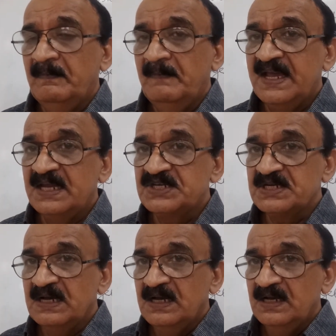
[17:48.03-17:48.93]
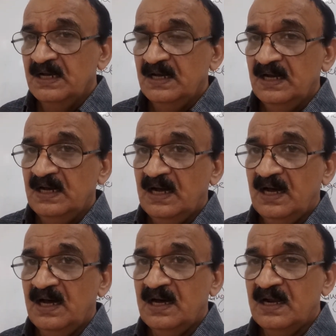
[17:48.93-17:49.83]
make it
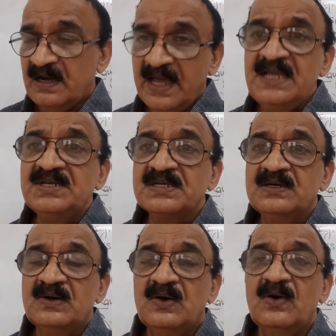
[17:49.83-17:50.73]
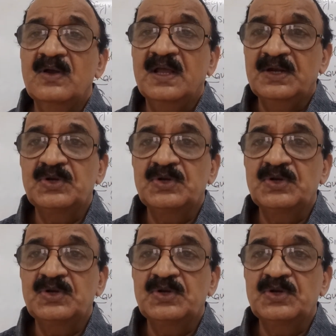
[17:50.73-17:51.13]
right or